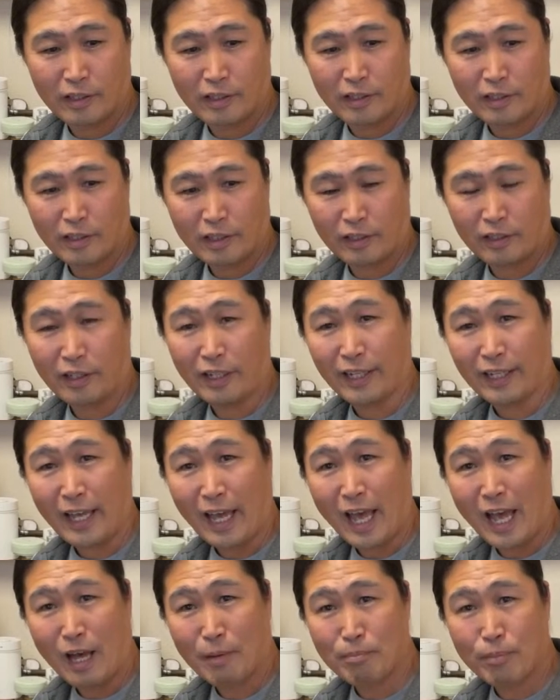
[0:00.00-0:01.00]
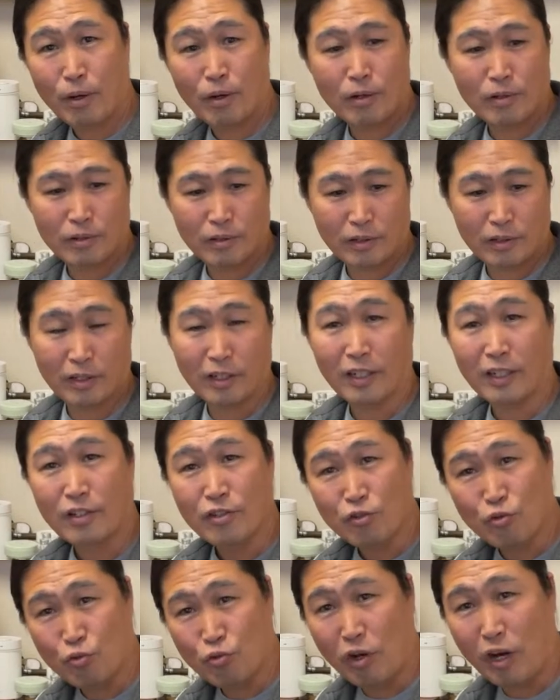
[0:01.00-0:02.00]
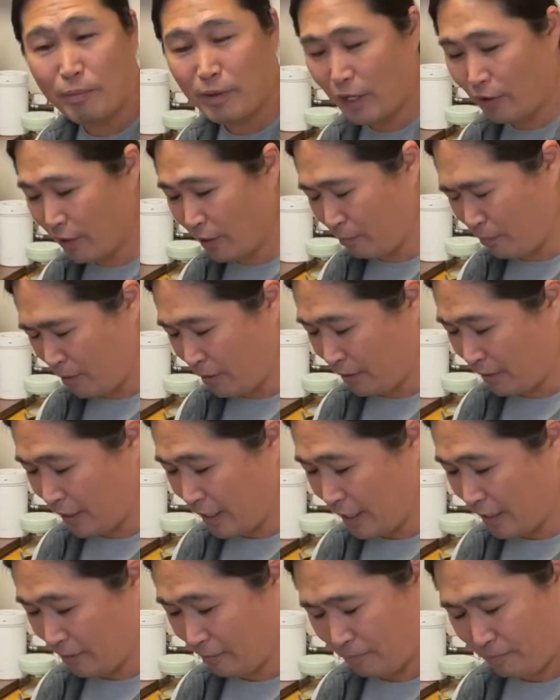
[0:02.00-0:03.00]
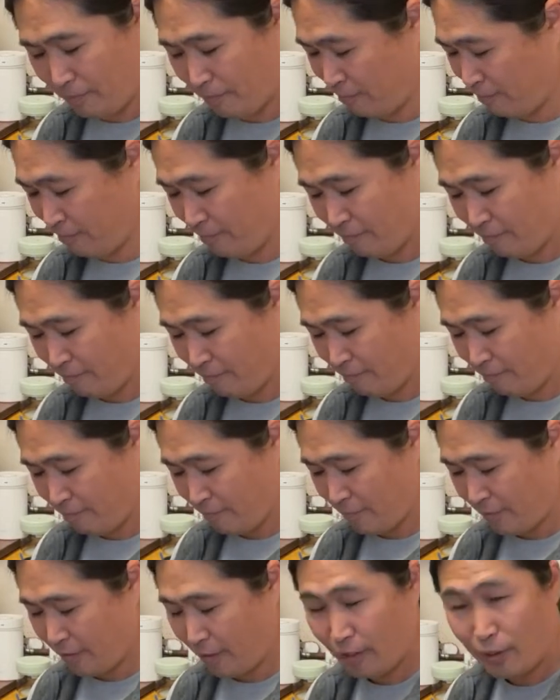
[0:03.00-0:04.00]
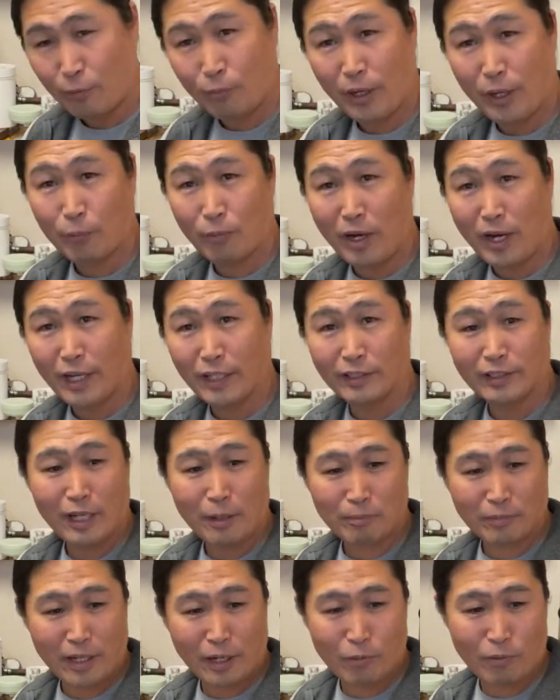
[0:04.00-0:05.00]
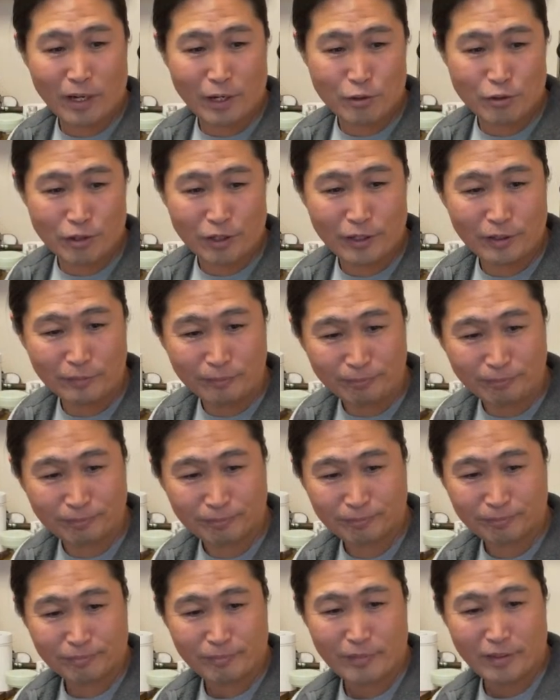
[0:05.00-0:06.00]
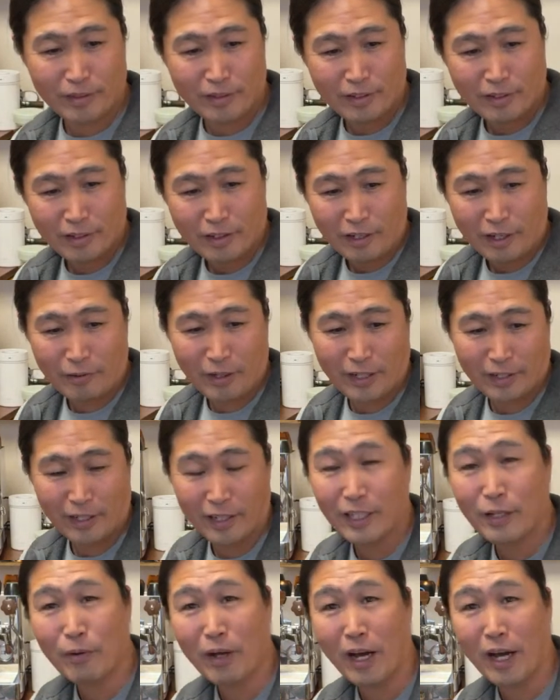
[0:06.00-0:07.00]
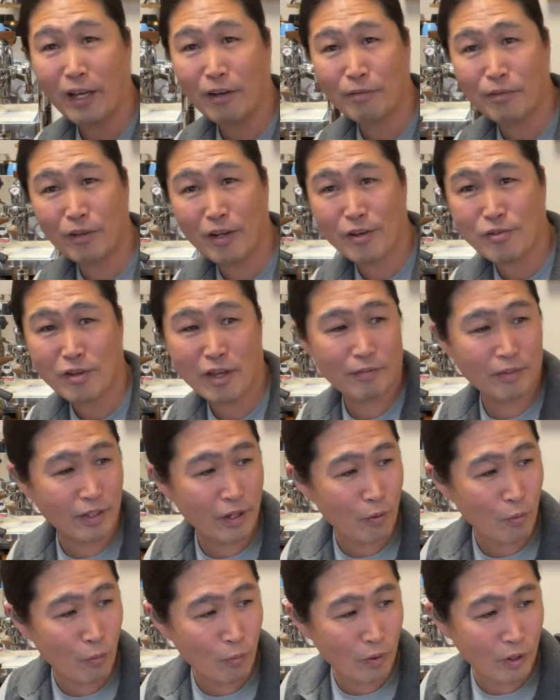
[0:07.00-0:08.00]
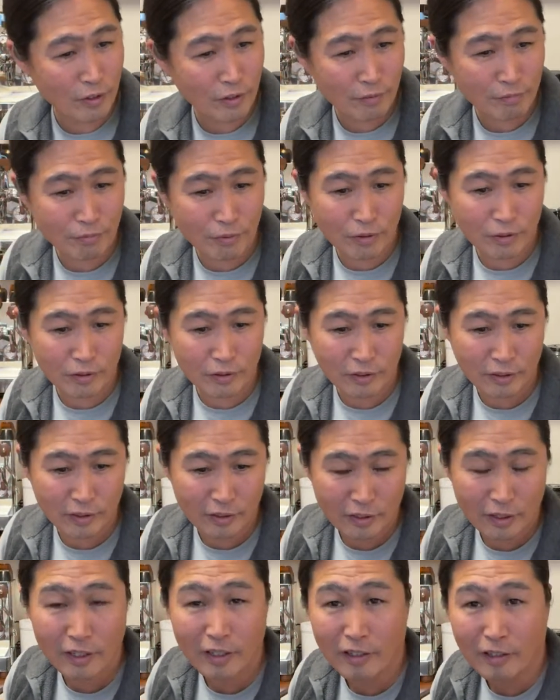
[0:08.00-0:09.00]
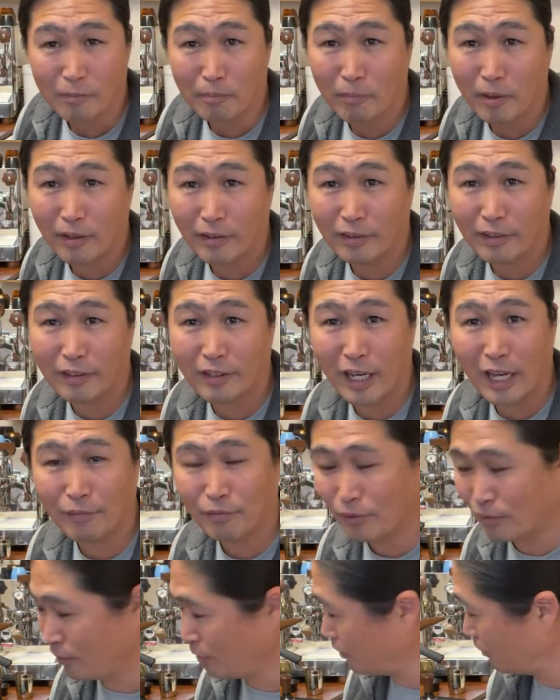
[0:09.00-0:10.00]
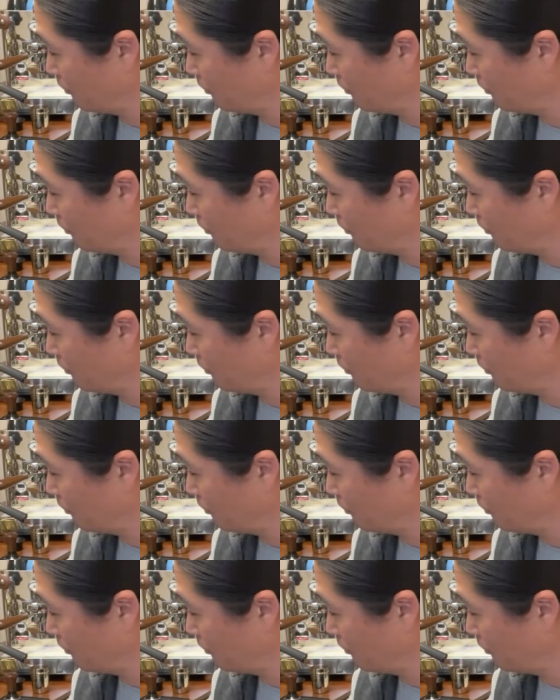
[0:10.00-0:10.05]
Kind of like apple, strawberry, but yeah, red wine. I'm not quite sure. All right. Anyway, I hope you guys are having a wonderful Monday afternoon.